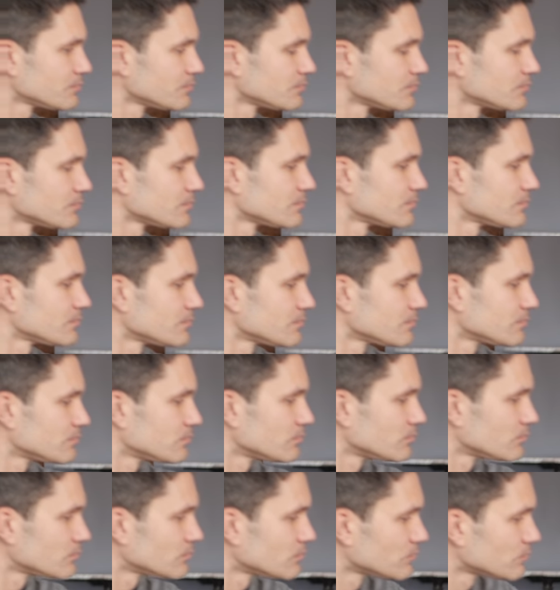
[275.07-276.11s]

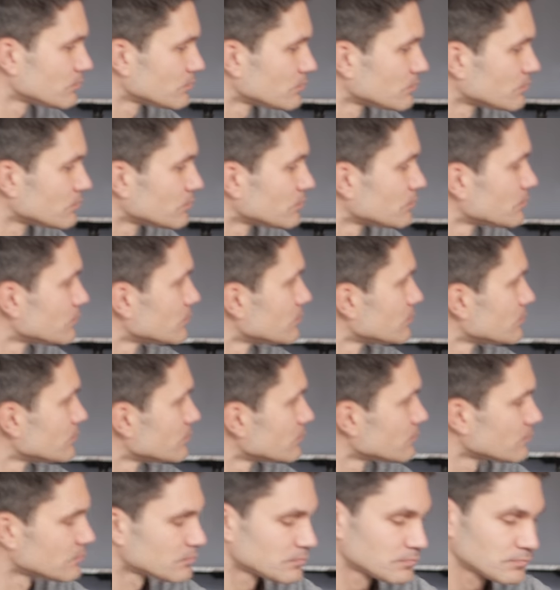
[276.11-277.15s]

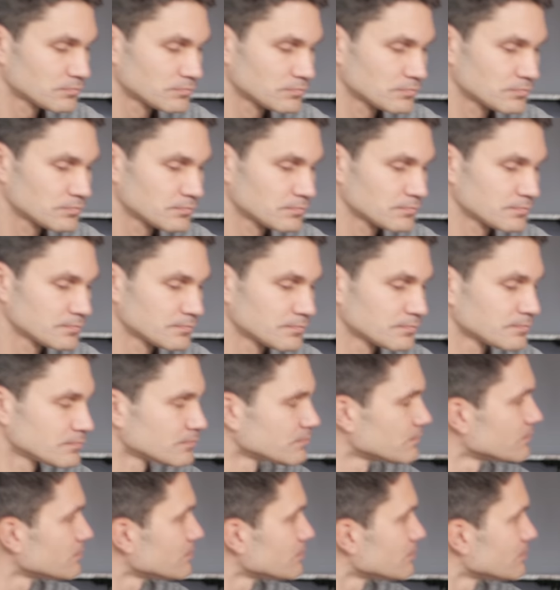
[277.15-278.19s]

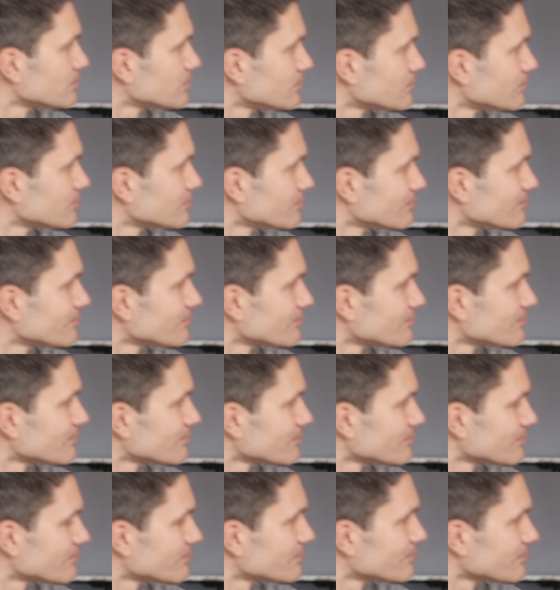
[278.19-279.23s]

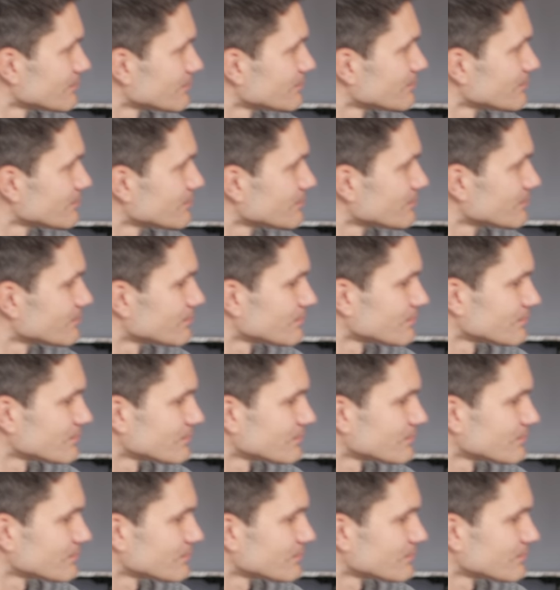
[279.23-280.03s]
This person isn't speaking.